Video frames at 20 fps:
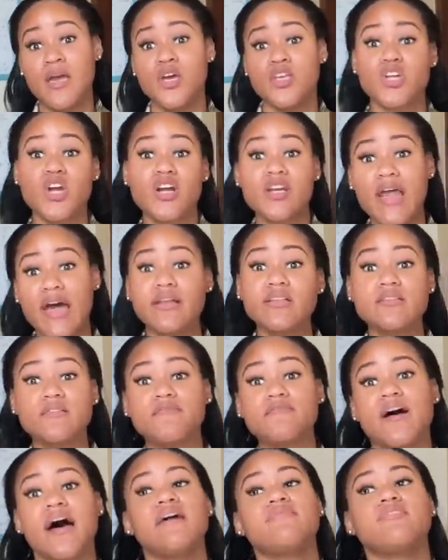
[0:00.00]
Your
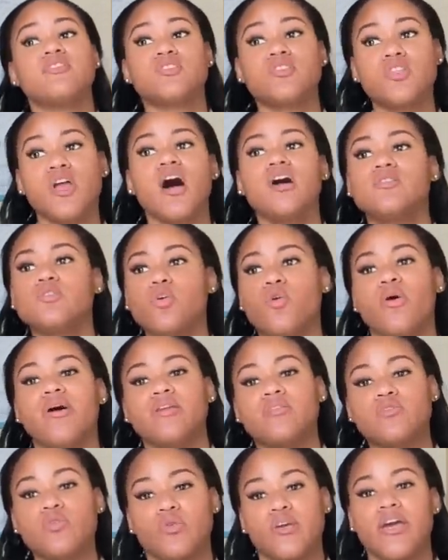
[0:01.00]
9-to-5 is not
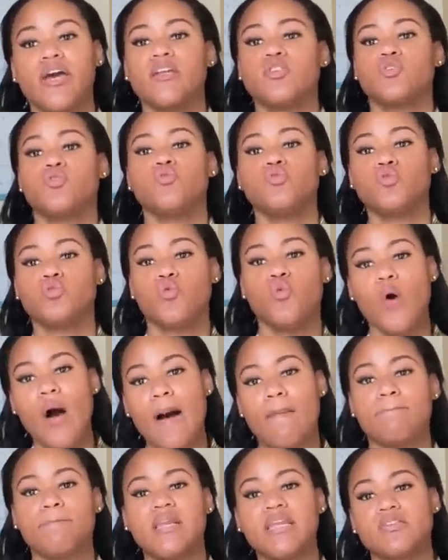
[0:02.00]
going to get you to
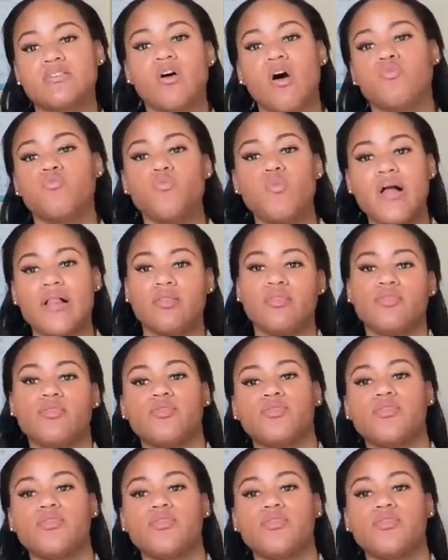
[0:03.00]
a place of wealth.